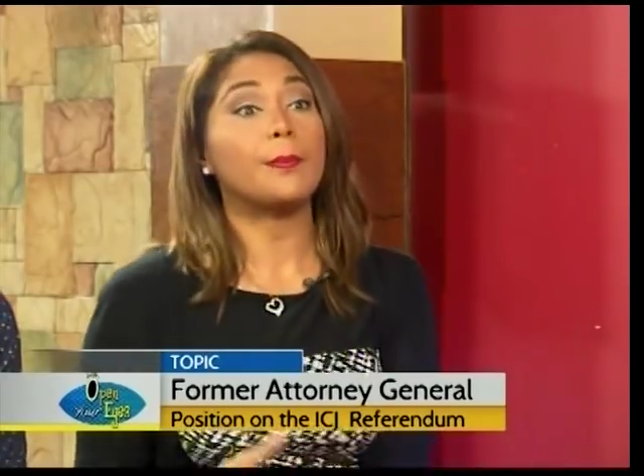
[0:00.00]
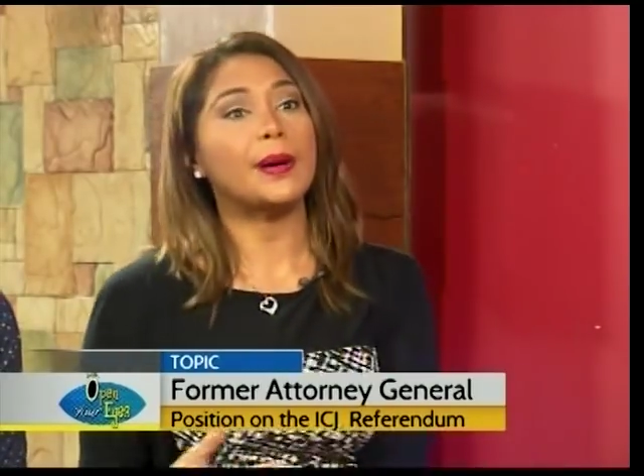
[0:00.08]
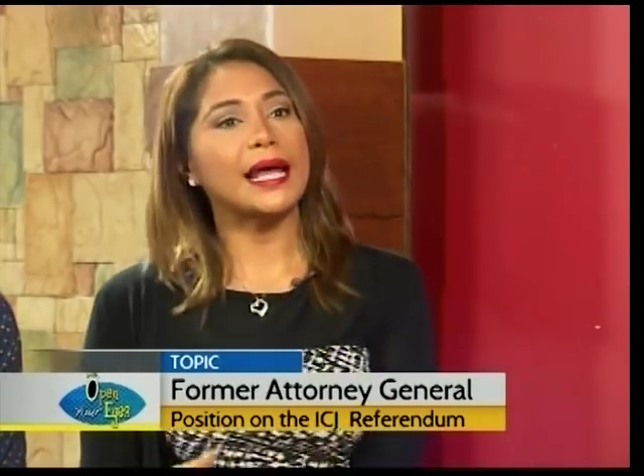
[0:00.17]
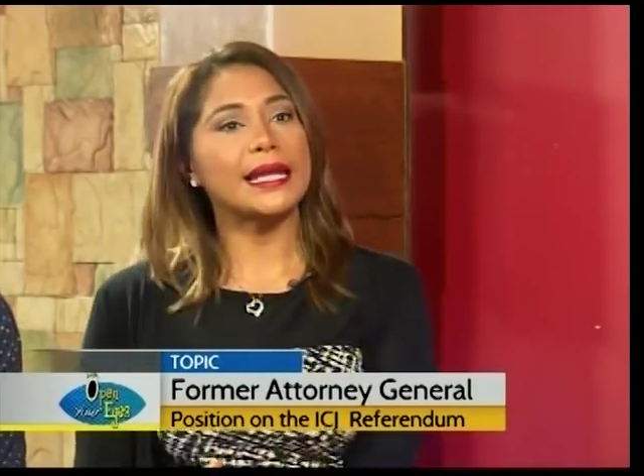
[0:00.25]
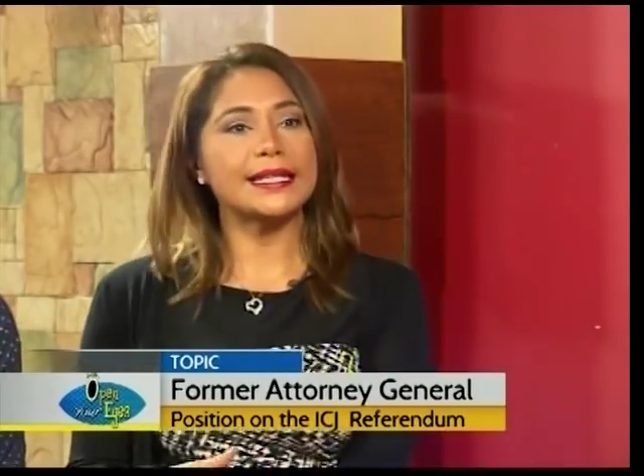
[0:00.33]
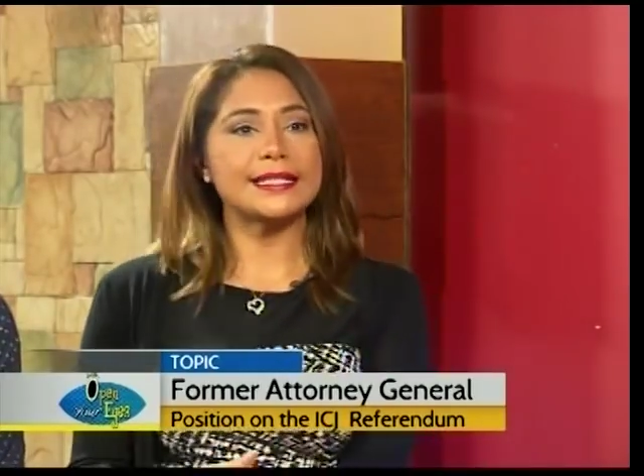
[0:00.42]

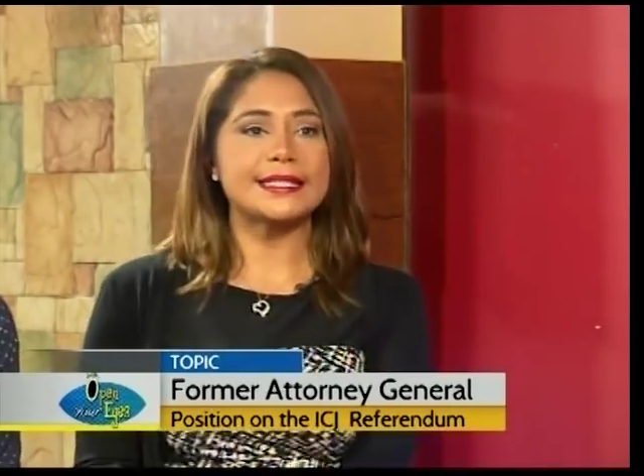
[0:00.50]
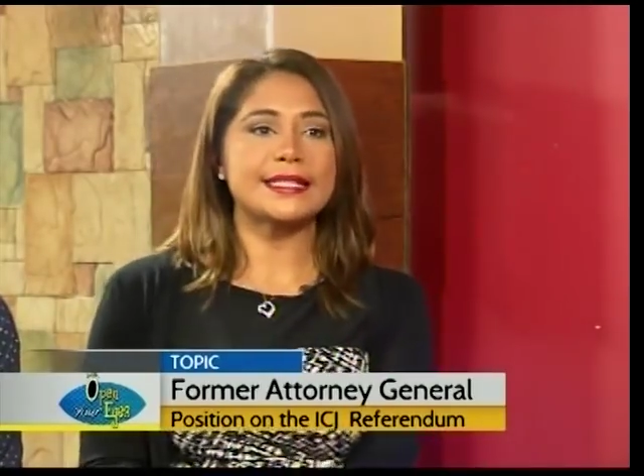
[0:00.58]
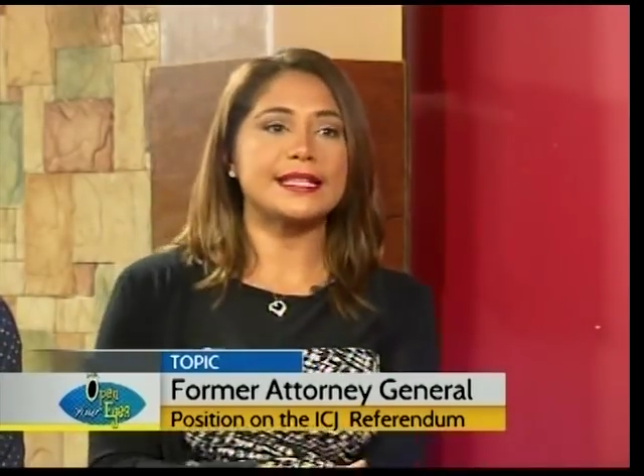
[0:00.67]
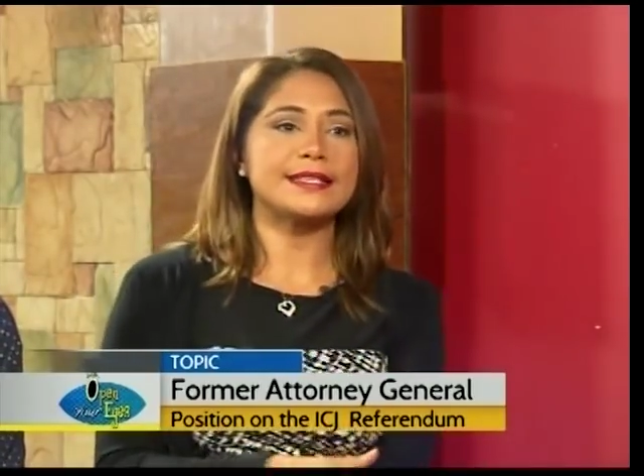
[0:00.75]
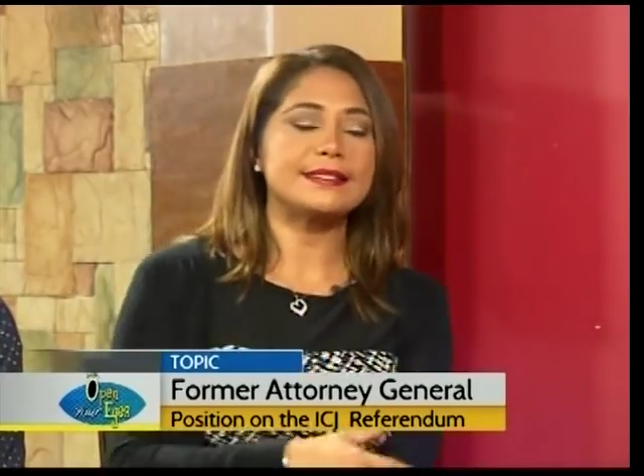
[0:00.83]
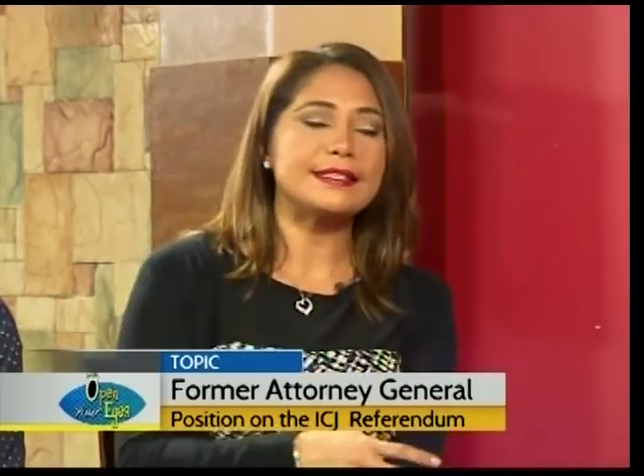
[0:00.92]
balance
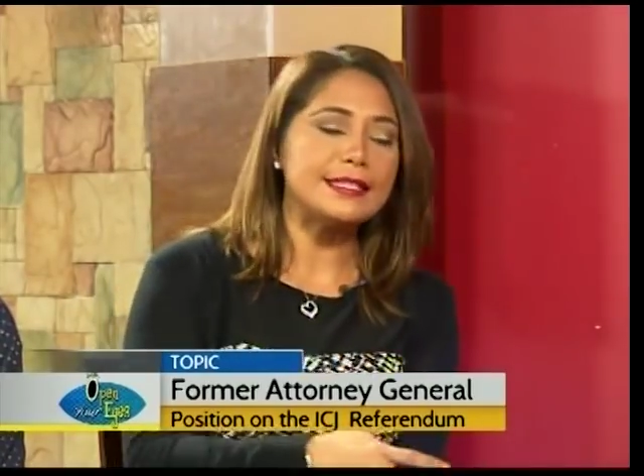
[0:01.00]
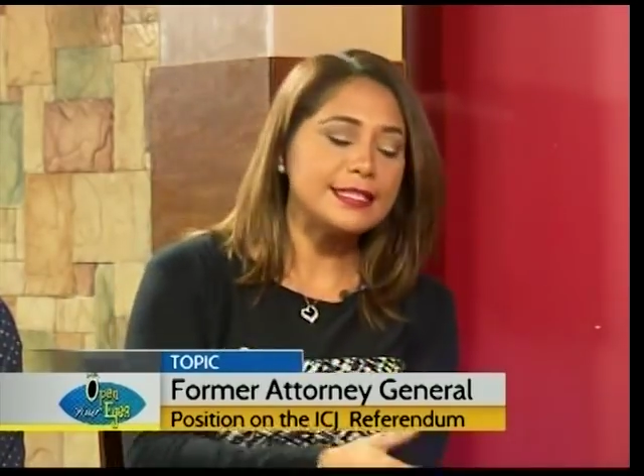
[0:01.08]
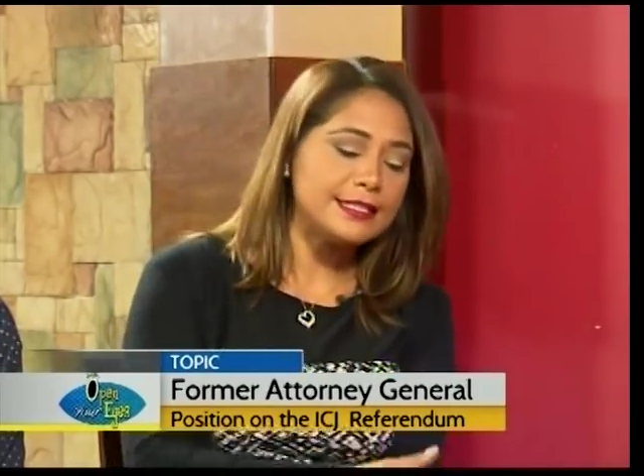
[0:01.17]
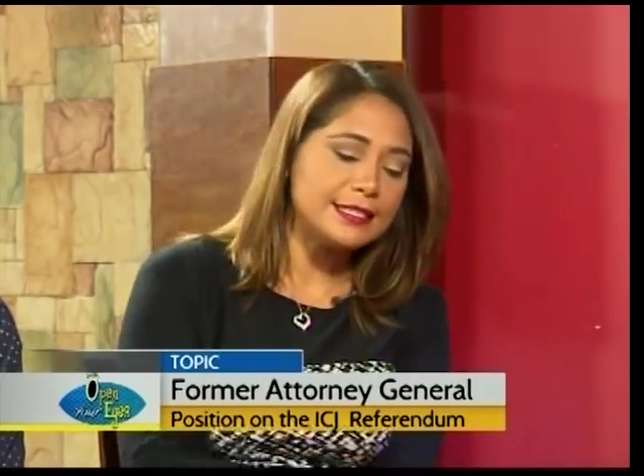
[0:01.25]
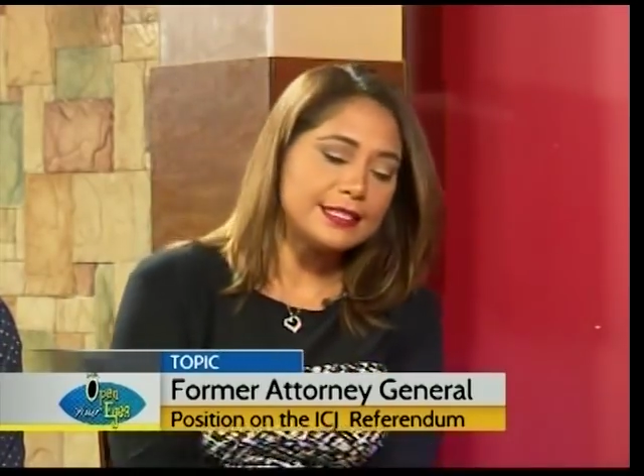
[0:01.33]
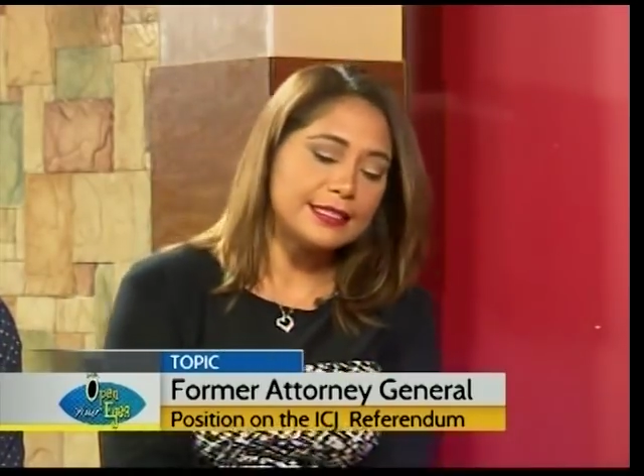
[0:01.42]
that is
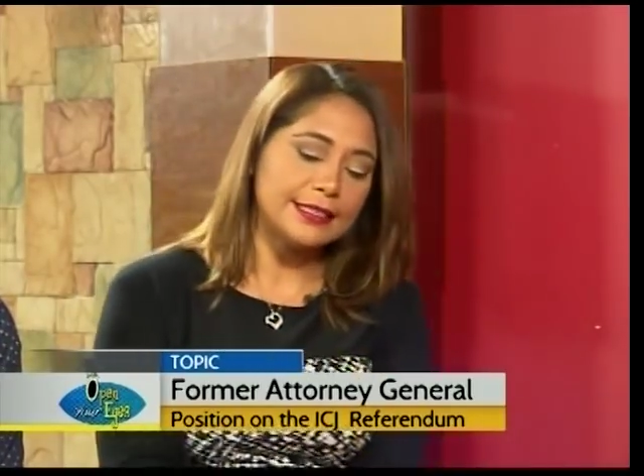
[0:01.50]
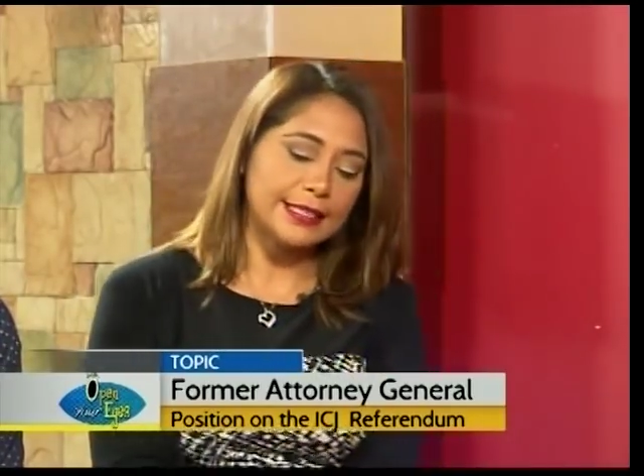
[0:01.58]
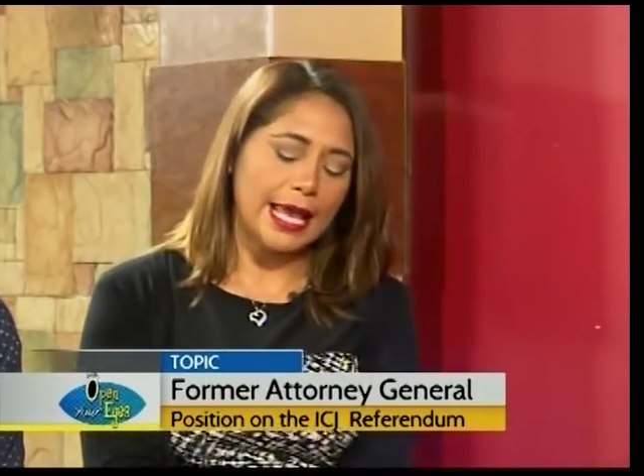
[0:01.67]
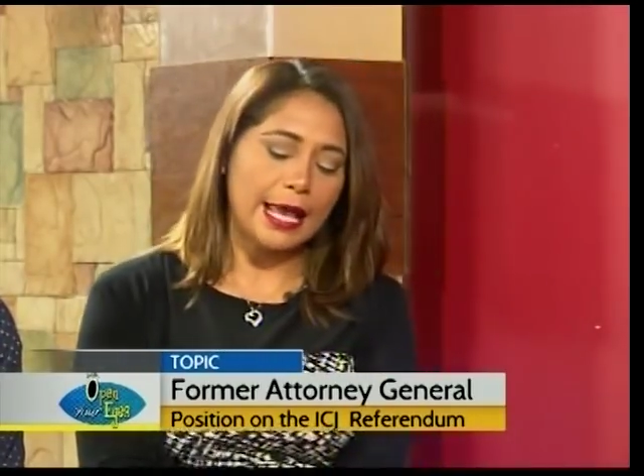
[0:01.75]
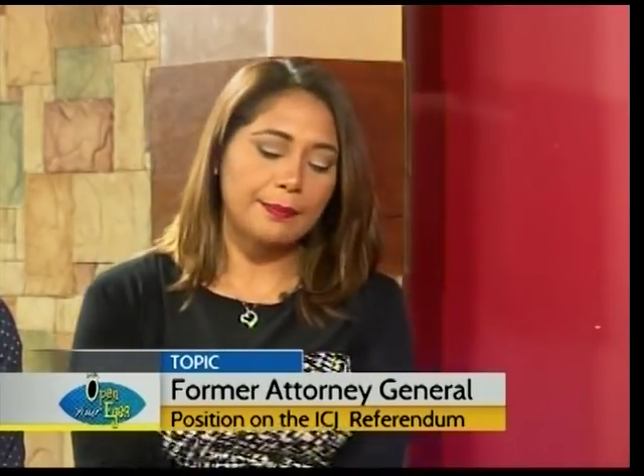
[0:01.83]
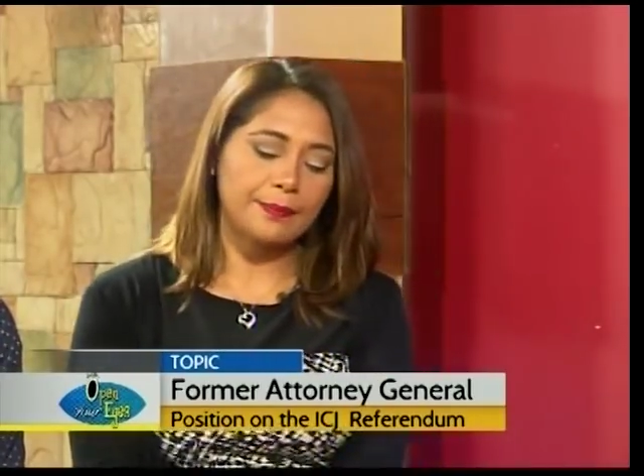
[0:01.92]
needed in the
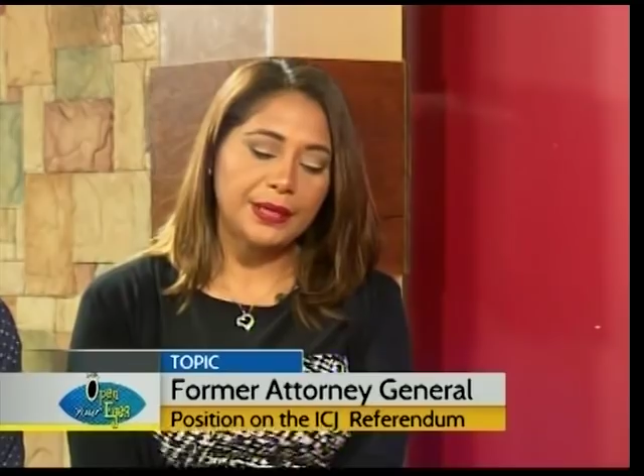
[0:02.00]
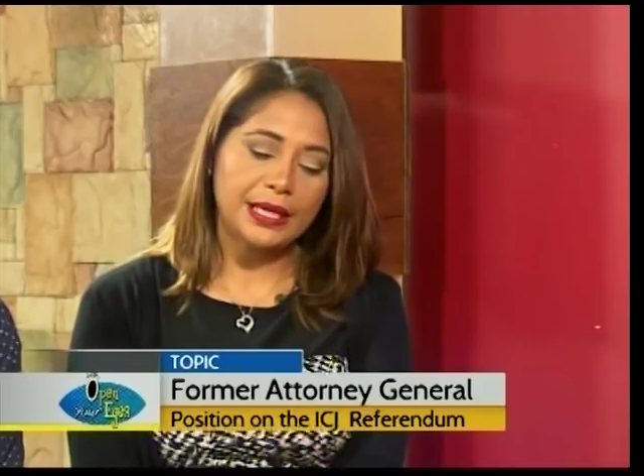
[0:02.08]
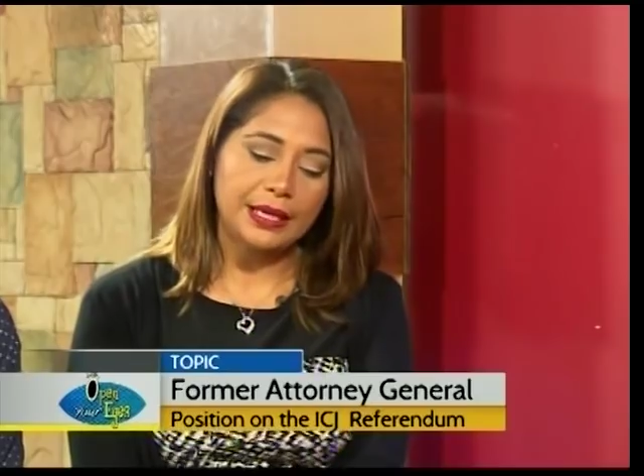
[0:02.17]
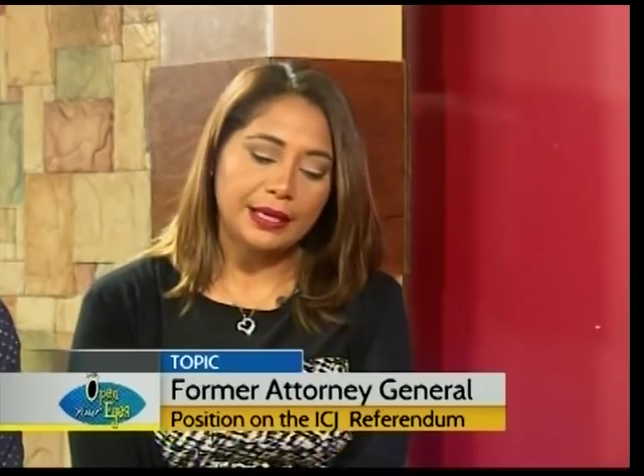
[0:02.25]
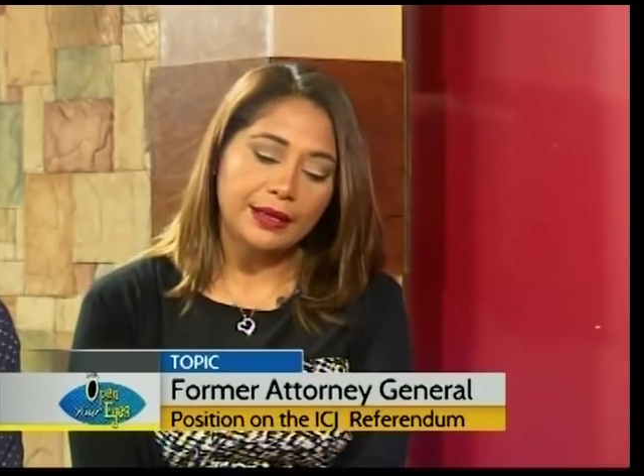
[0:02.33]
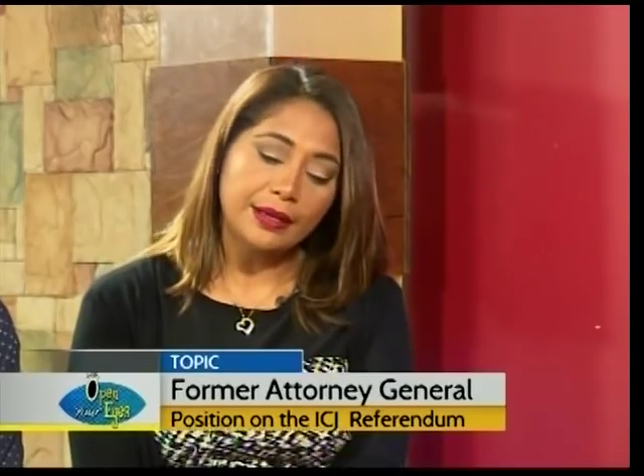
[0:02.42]

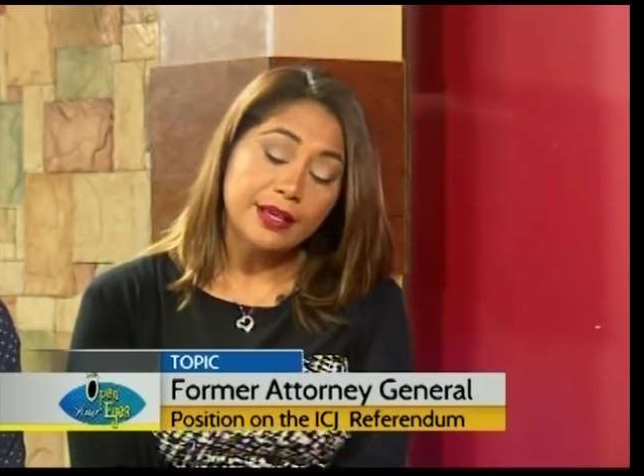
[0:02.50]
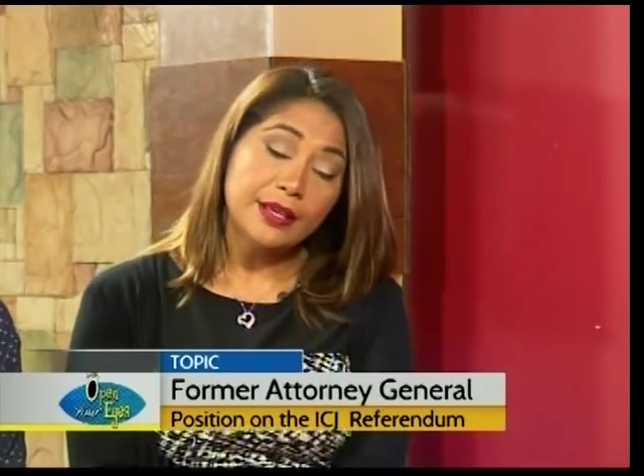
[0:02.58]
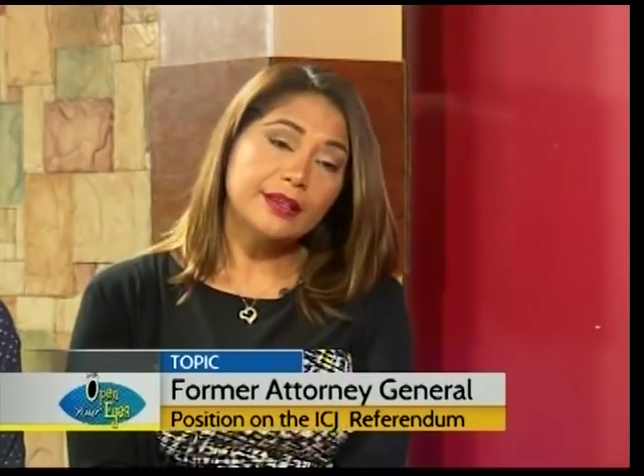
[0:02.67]
campaign,